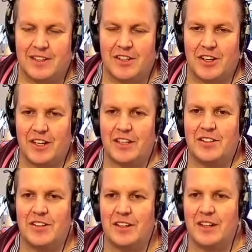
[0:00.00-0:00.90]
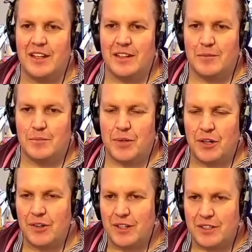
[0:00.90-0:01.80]
turning to the
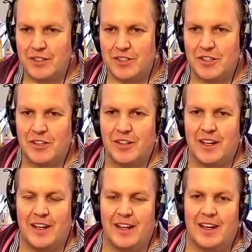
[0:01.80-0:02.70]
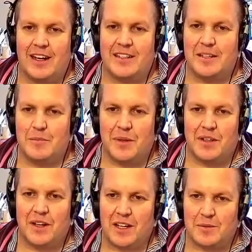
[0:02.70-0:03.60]
pure and true simple
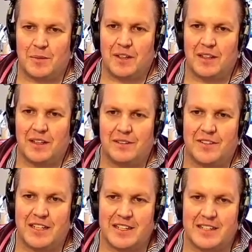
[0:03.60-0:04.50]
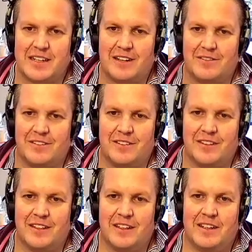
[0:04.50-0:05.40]
gospel of Jesus' love
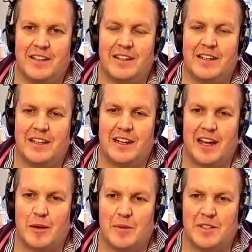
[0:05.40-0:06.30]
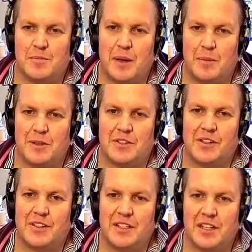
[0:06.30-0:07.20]
enables people to
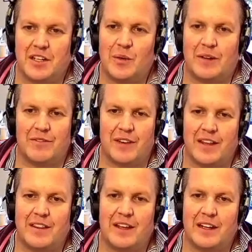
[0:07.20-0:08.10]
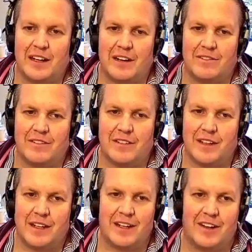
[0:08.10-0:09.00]
continue in faith and love
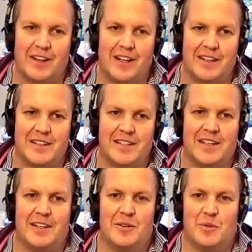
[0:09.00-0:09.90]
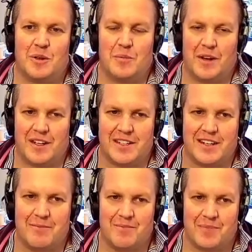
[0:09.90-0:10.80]
and holiness with
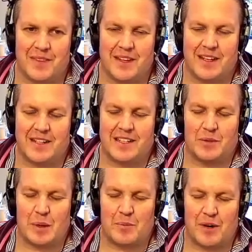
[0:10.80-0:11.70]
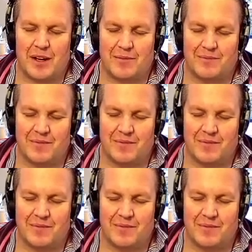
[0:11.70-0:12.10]
modesty. And so we pray,